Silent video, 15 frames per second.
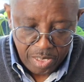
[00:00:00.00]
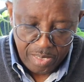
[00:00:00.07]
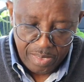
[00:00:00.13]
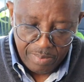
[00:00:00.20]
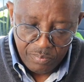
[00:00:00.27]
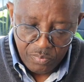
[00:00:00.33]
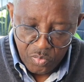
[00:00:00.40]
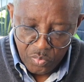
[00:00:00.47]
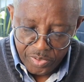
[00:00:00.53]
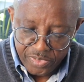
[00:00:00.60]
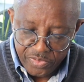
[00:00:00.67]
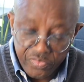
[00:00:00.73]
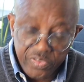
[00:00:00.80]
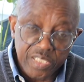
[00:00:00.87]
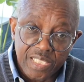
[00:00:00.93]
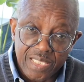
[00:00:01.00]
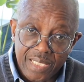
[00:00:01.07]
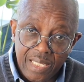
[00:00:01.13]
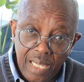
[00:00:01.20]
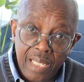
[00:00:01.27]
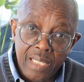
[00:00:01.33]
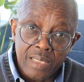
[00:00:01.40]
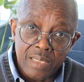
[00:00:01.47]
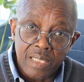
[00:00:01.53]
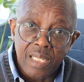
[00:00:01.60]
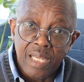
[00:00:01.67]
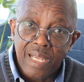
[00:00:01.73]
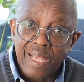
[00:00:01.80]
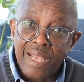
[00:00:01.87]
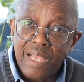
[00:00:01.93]
Him with trust and
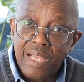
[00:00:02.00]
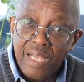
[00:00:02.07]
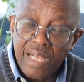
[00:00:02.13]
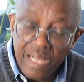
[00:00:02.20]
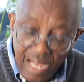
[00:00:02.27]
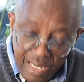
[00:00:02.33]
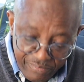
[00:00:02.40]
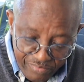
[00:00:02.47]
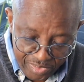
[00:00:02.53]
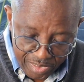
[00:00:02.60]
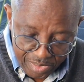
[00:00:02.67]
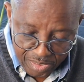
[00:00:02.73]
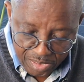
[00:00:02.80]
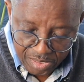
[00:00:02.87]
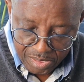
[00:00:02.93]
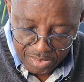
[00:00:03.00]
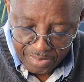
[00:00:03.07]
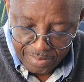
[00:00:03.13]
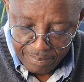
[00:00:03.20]
confidence.